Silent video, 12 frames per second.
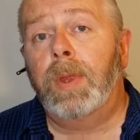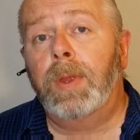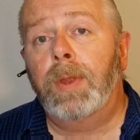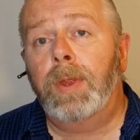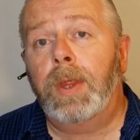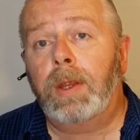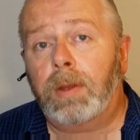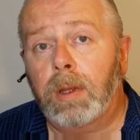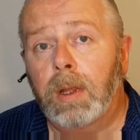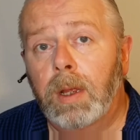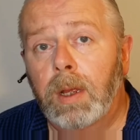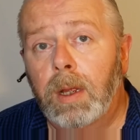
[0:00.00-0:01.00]
This
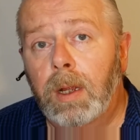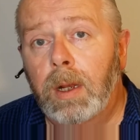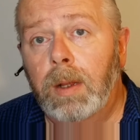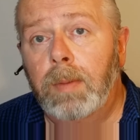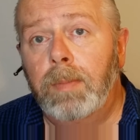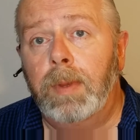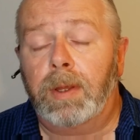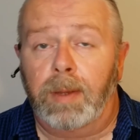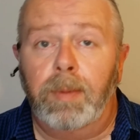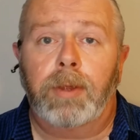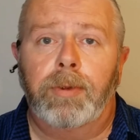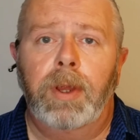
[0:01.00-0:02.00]
may
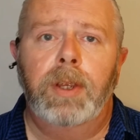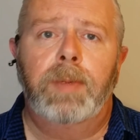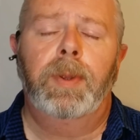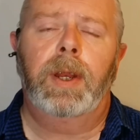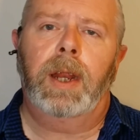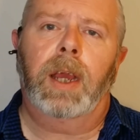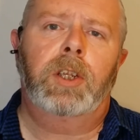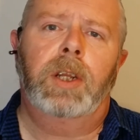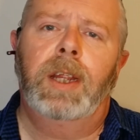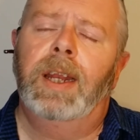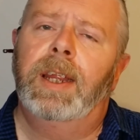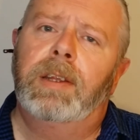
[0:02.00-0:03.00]
seem strange, but it
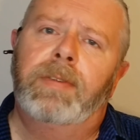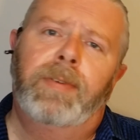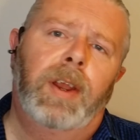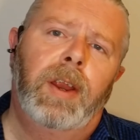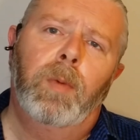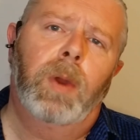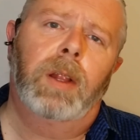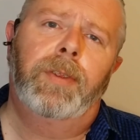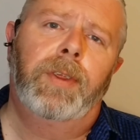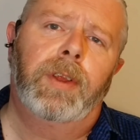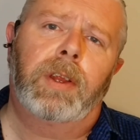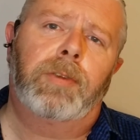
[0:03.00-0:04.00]
actually links very well
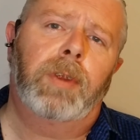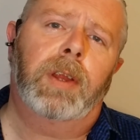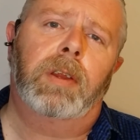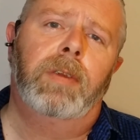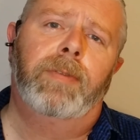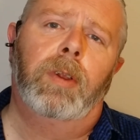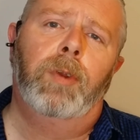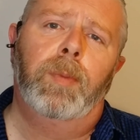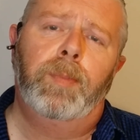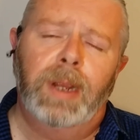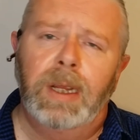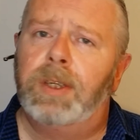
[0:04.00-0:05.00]
to the stress and
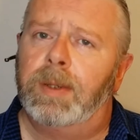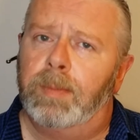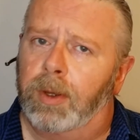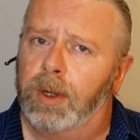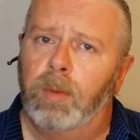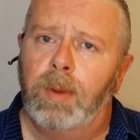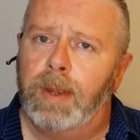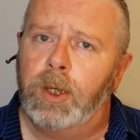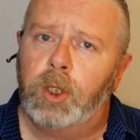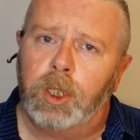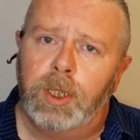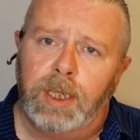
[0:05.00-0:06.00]
vulnerability model we
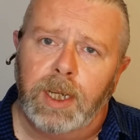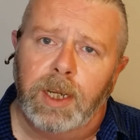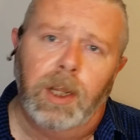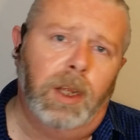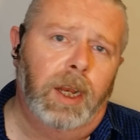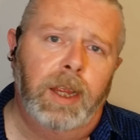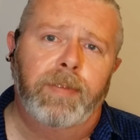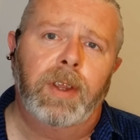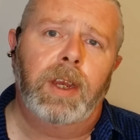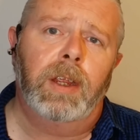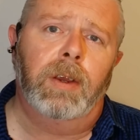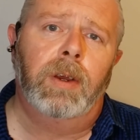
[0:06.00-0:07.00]
mentioned in an earlier
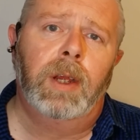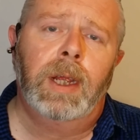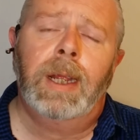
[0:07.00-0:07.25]
video.